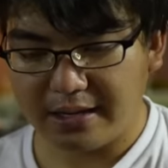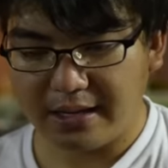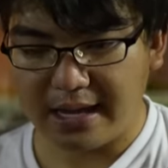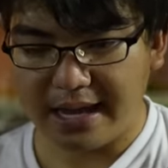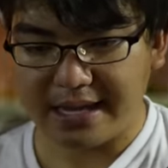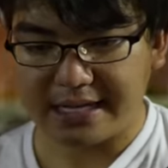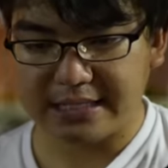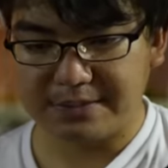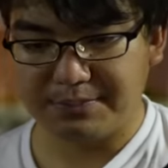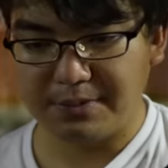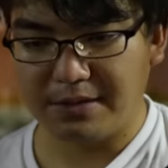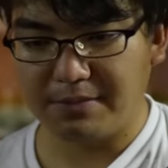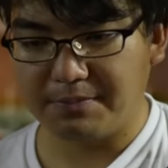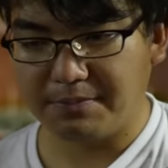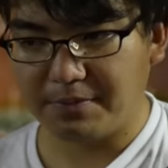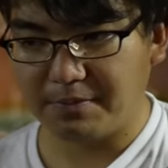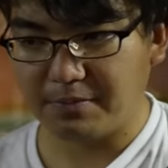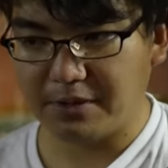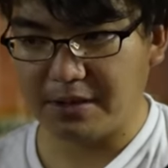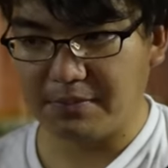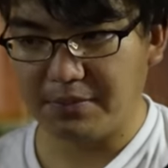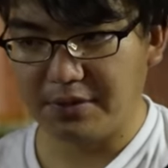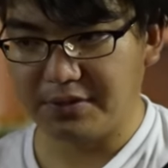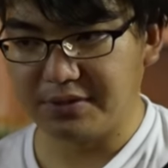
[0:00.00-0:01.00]
lacks me
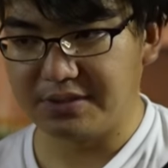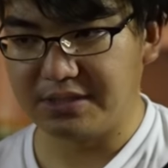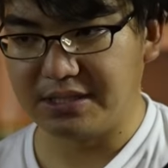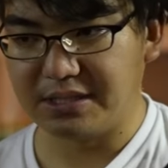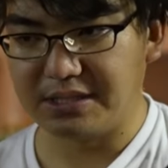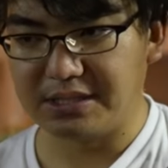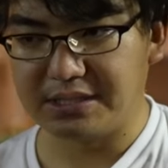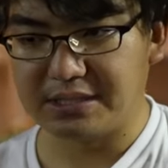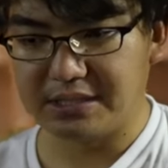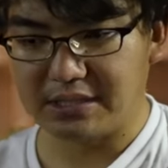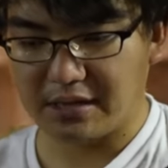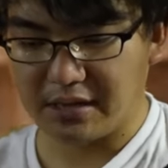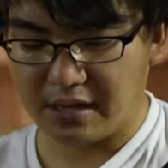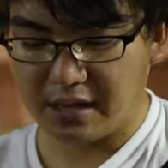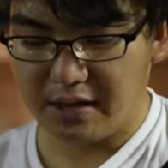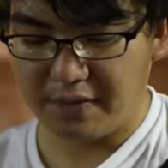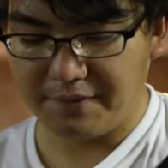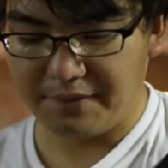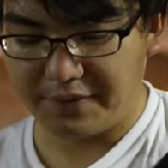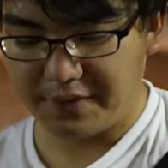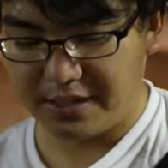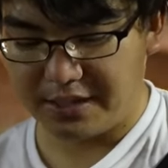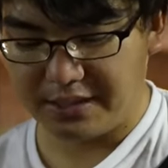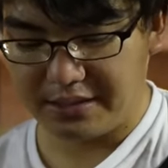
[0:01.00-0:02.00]
the most is the
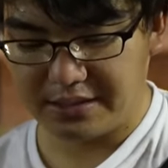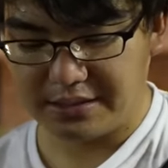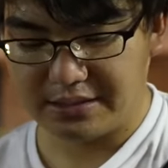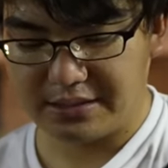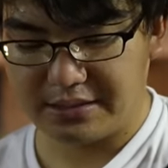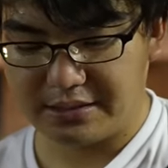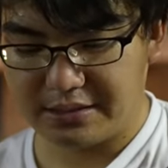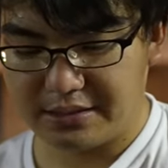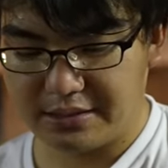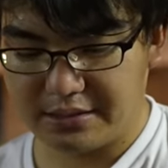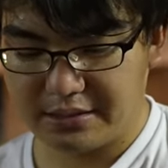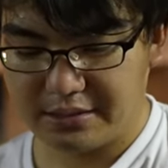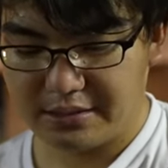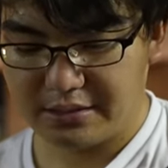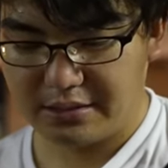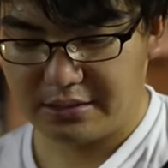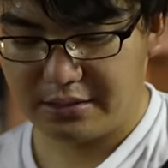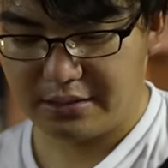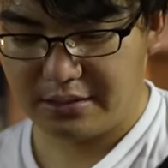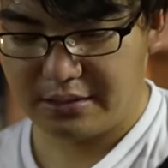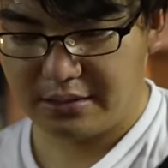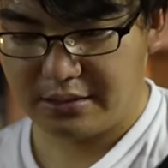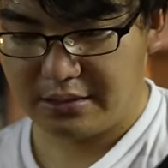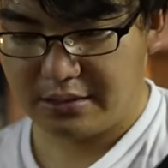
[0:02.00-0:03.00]
confidence.
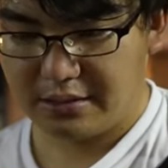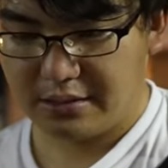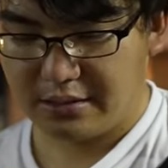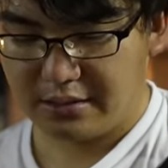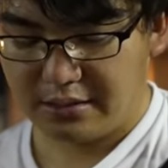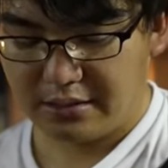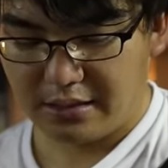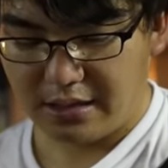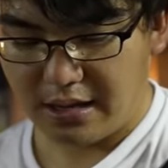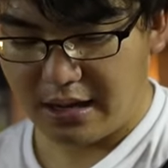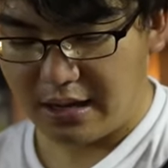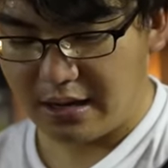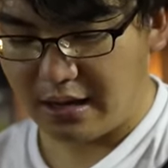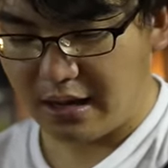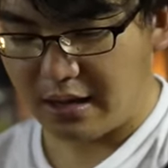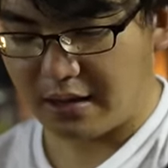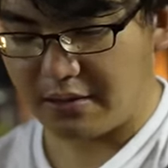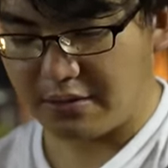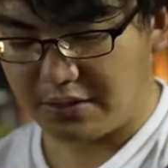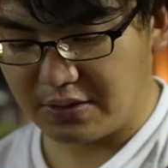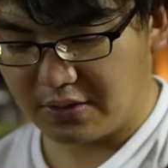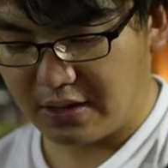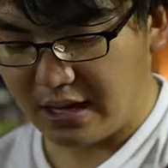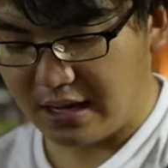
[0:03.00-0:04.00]
And
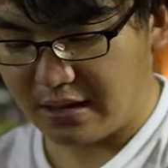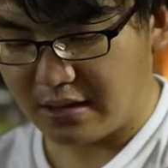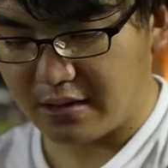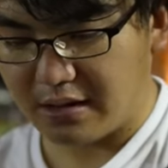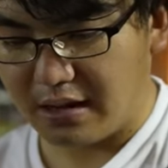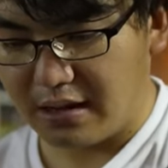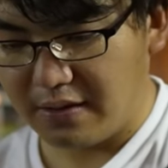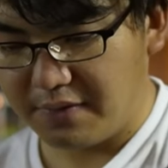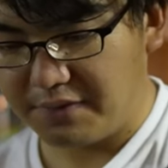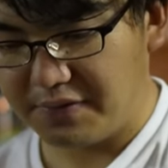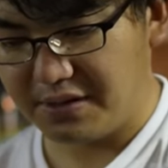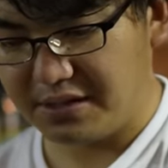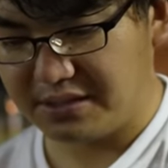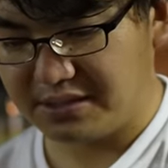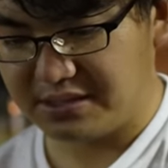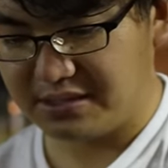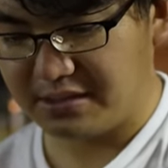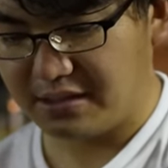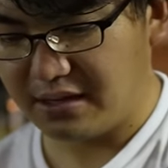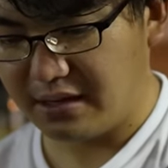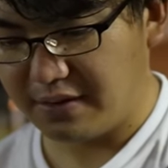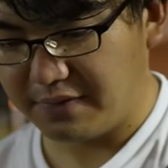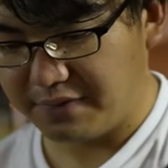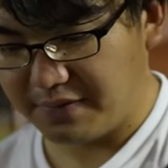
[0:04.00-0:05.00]
like to get a confidence
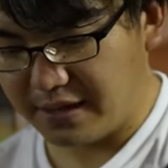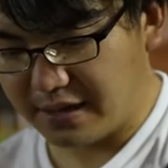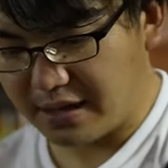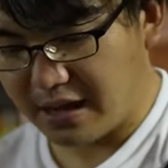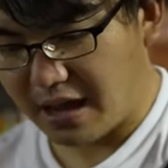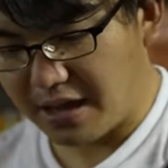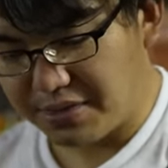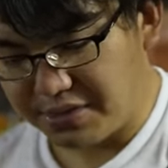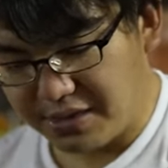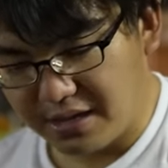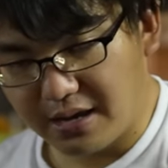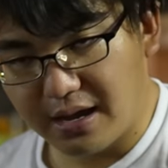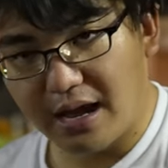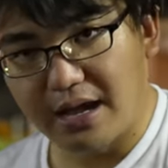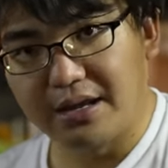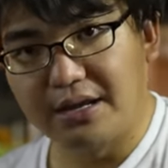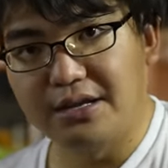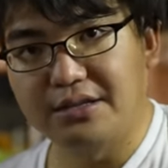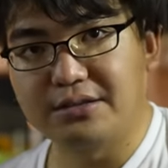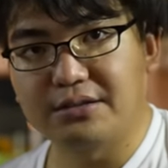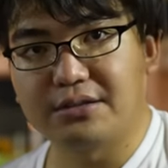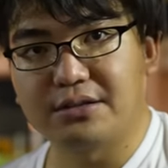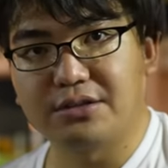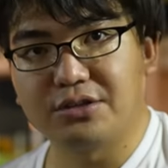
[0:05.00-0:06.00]
enough, like I think I
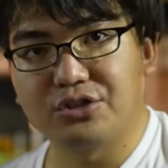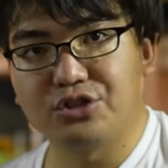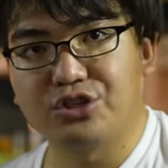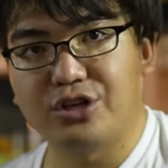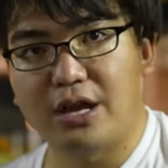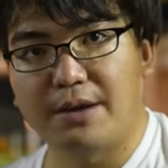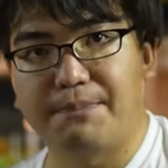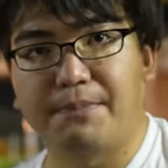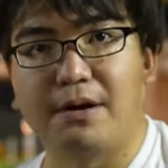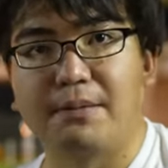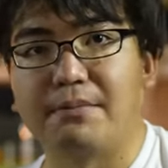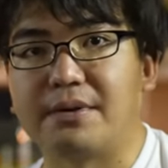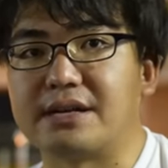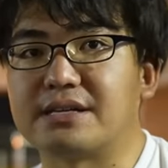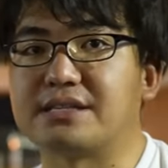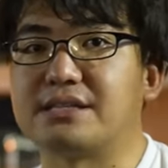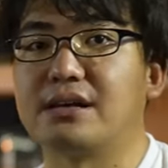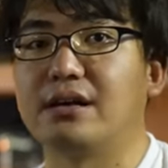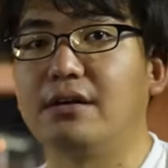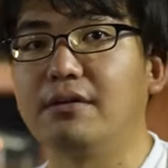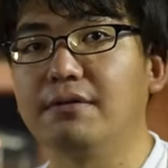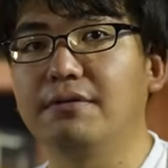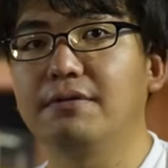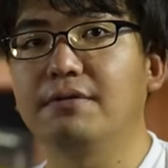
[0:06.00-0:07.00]
need to shape up
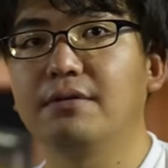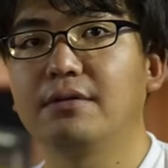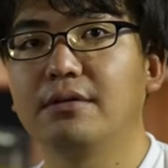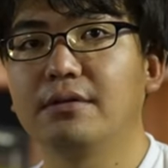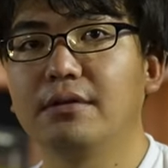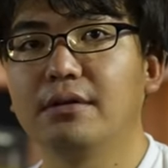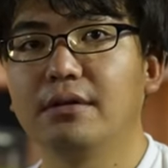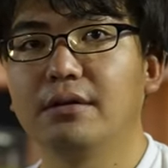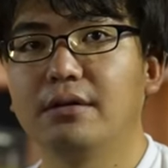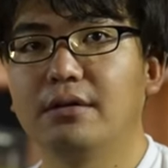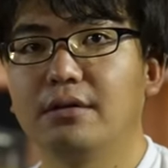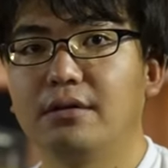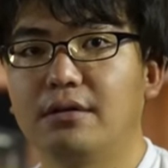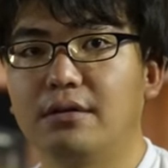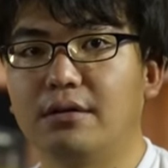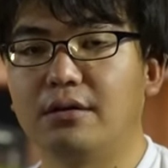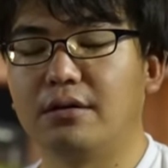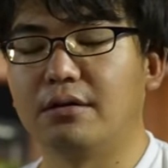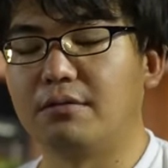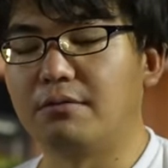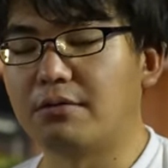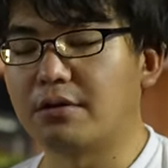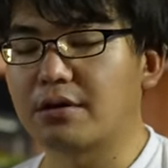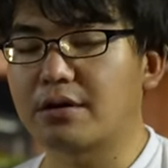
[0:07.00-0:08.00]
myself, you
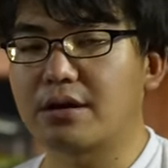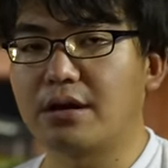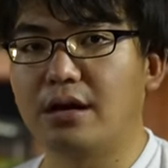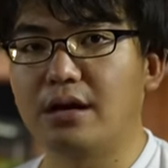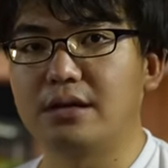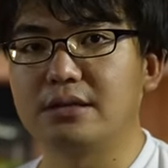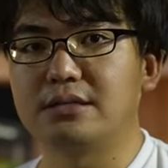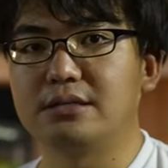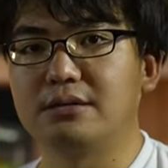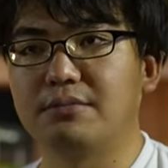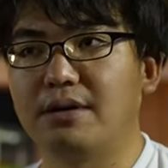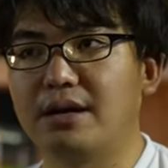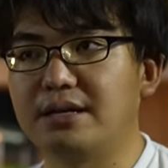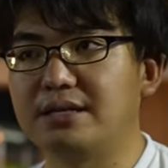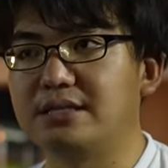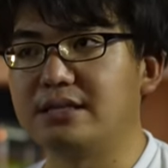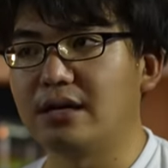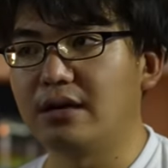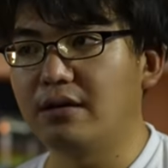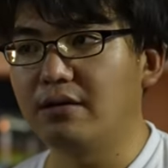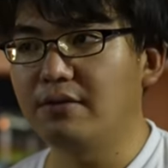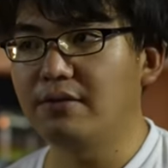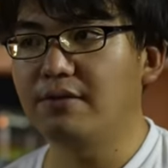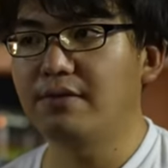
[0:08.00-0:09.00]
know, work on to
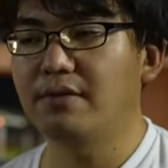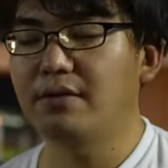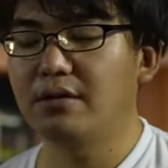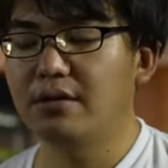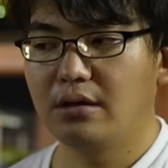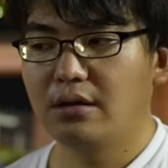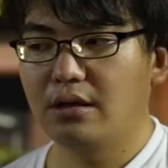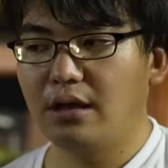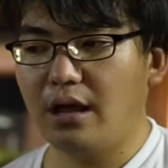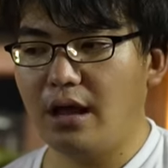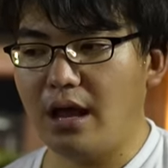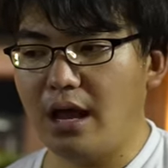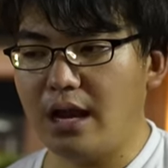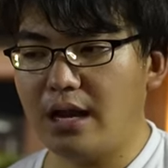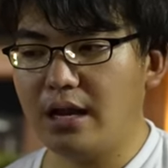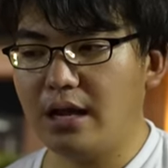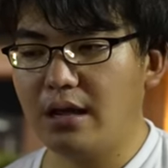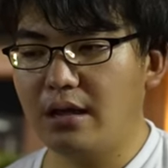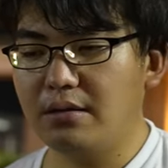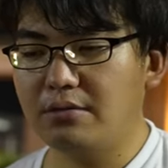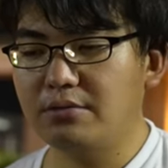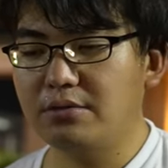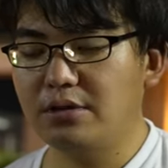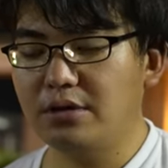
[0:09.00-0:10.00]
myself, and
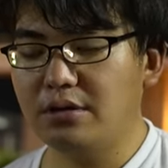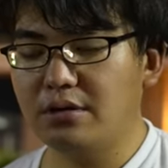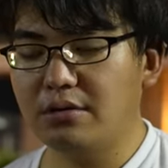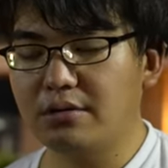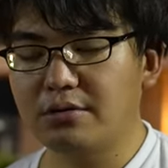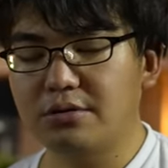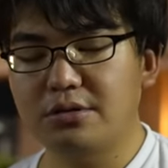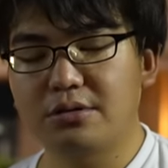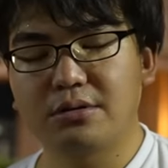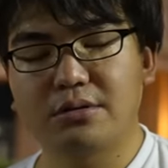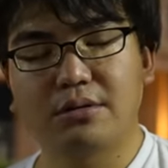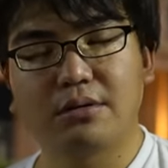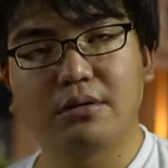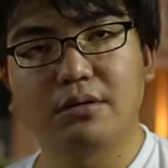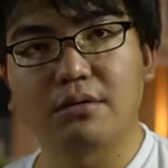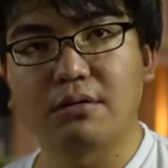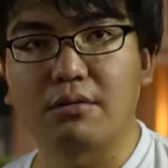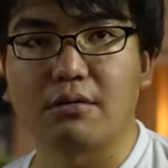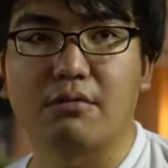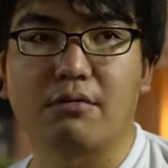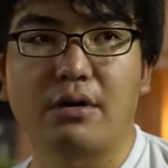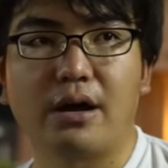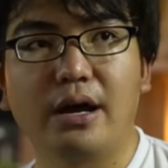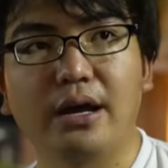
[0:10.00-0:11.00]
then, you know,
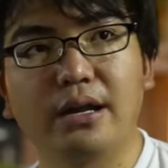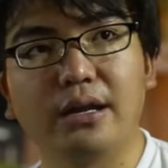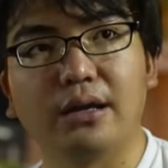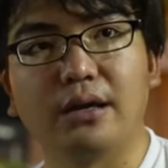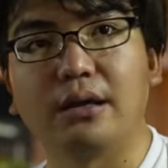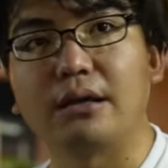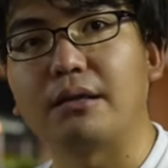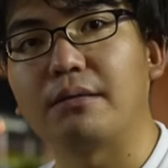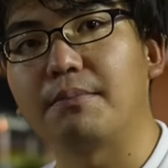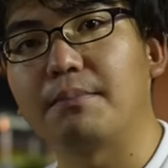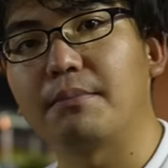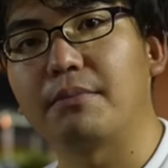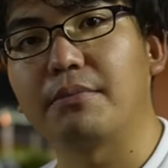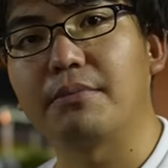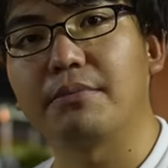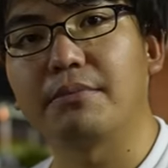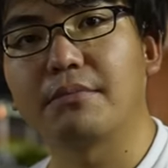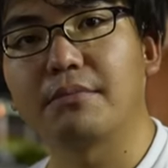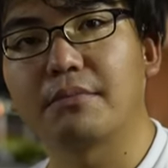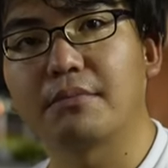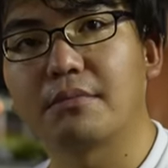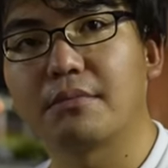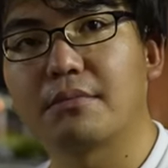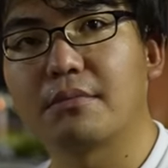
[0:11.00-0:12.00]
grind it. Well,
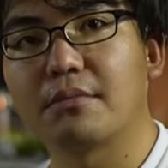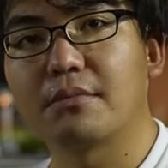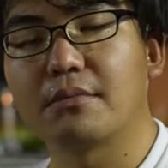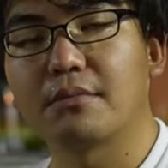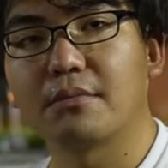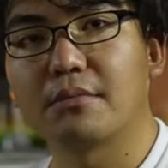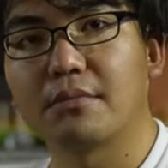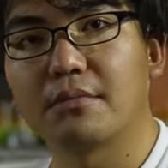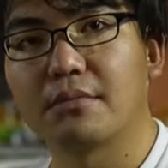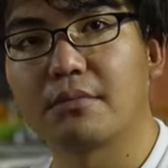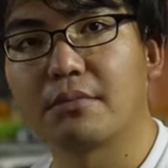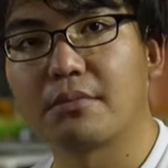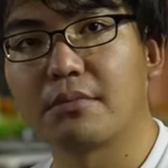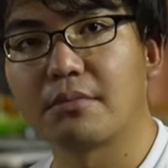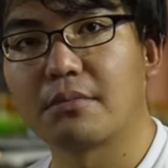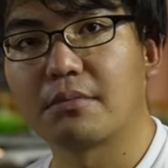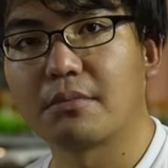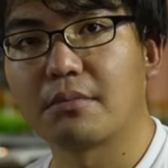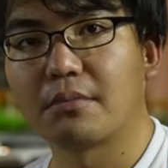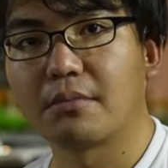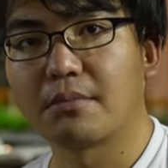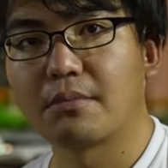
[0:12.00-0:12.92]
we all support you, man. I